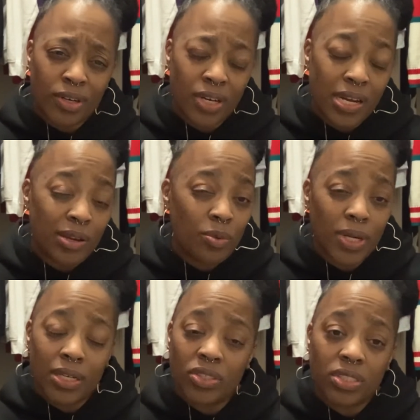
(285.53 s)
anyone
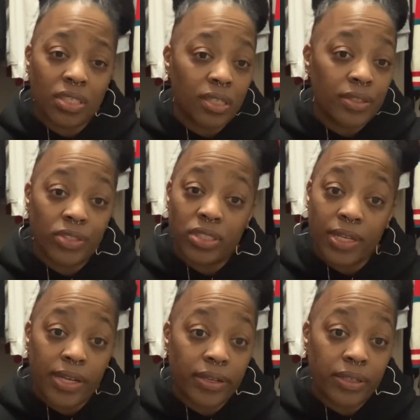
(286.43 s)
else to
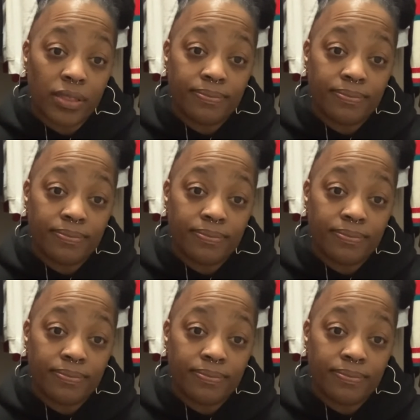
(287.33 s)
understand it.